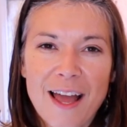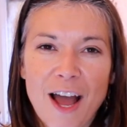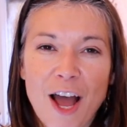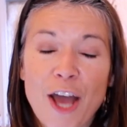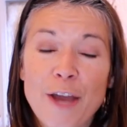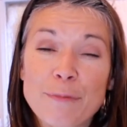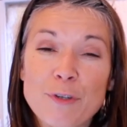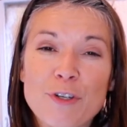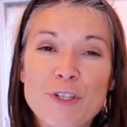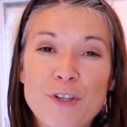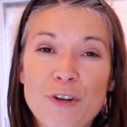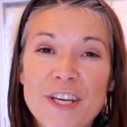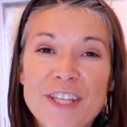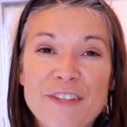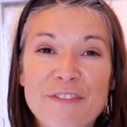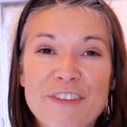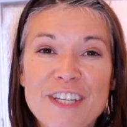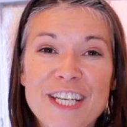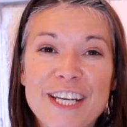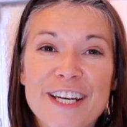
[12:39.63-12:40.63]
I hope you're enjoying
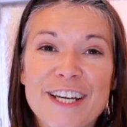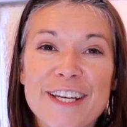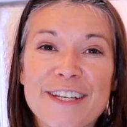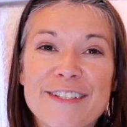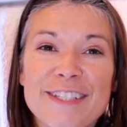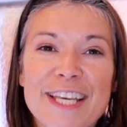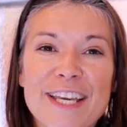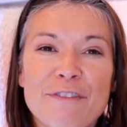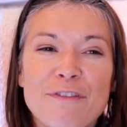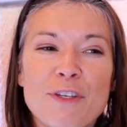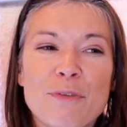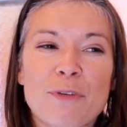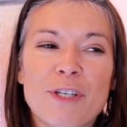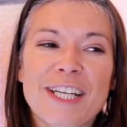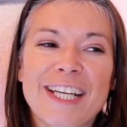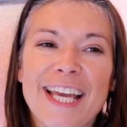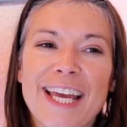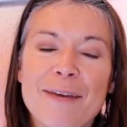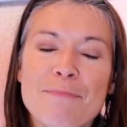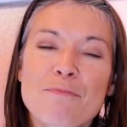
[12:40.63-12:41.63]
the videos. If you want
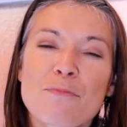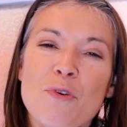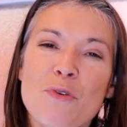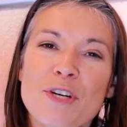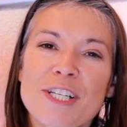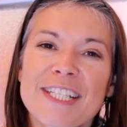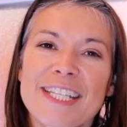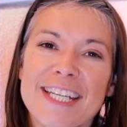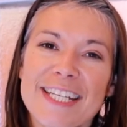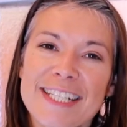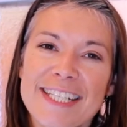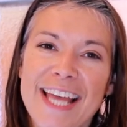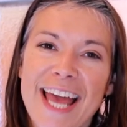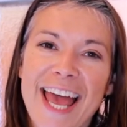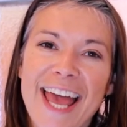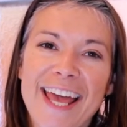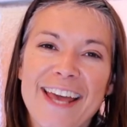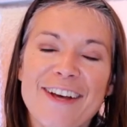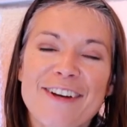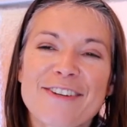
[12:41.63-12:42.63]
to get more
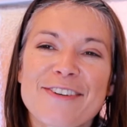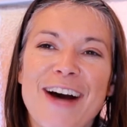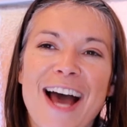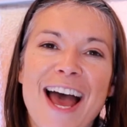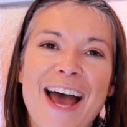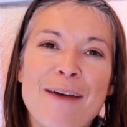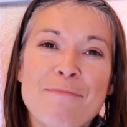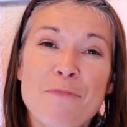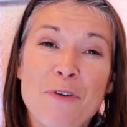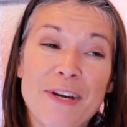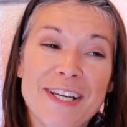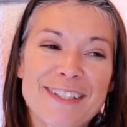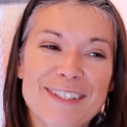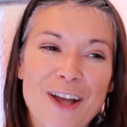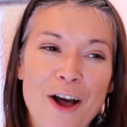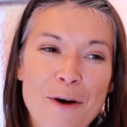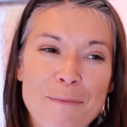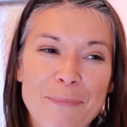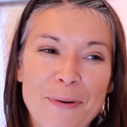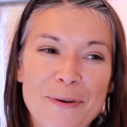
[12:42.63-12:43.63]
detail and more
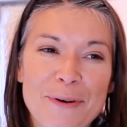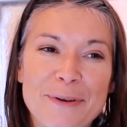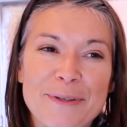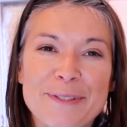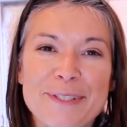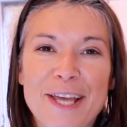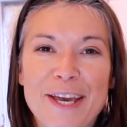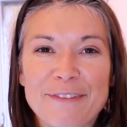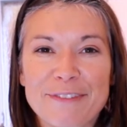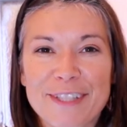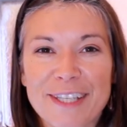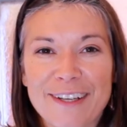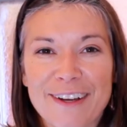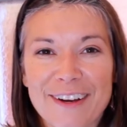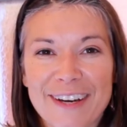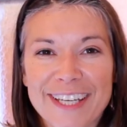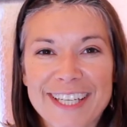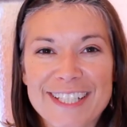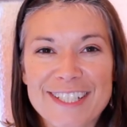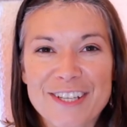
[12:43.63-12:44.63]
examples of the
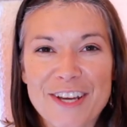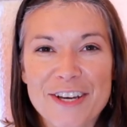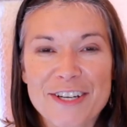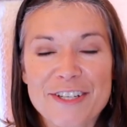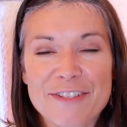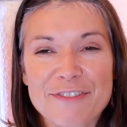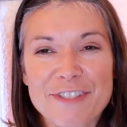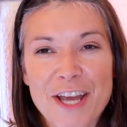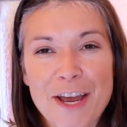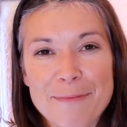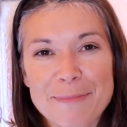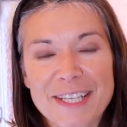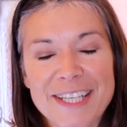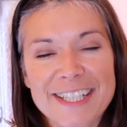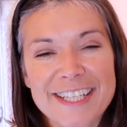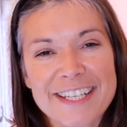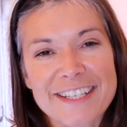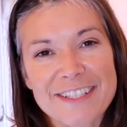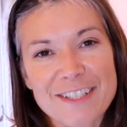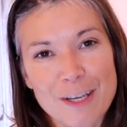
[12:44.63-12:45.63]
kind of terms and
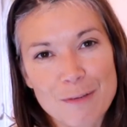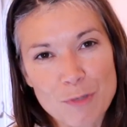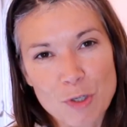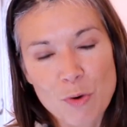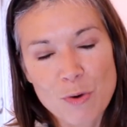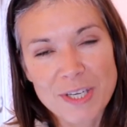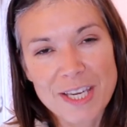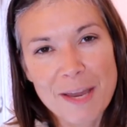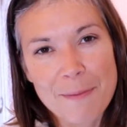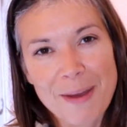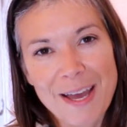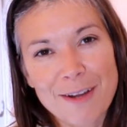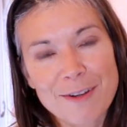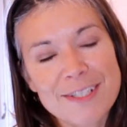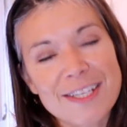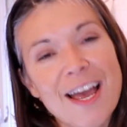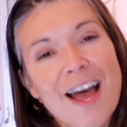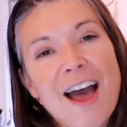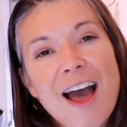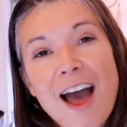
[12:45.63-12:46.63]
conditions I'm talking
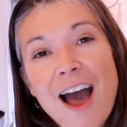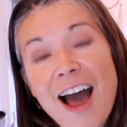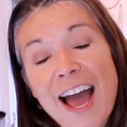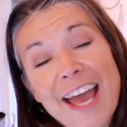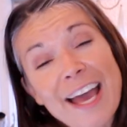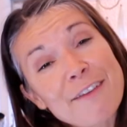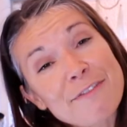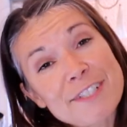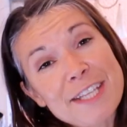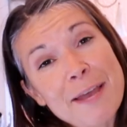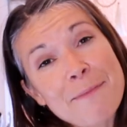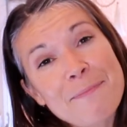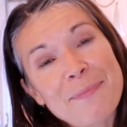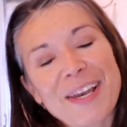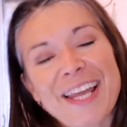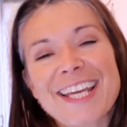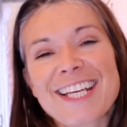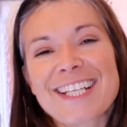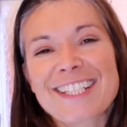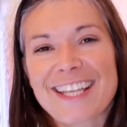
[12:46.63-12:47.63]
about, I have
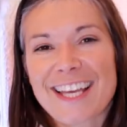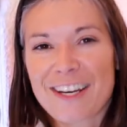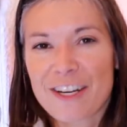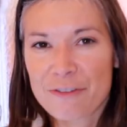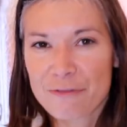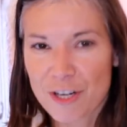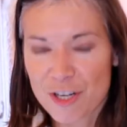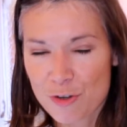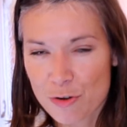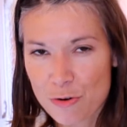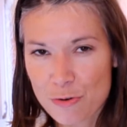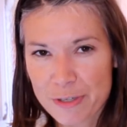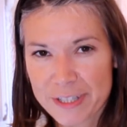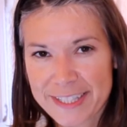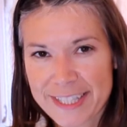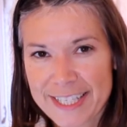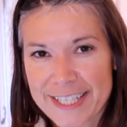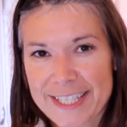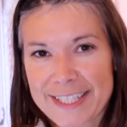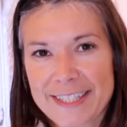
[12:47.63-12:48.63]
templates and I run
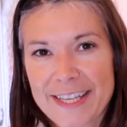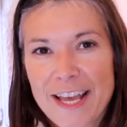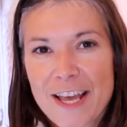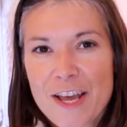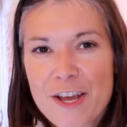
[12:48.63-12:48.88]
courses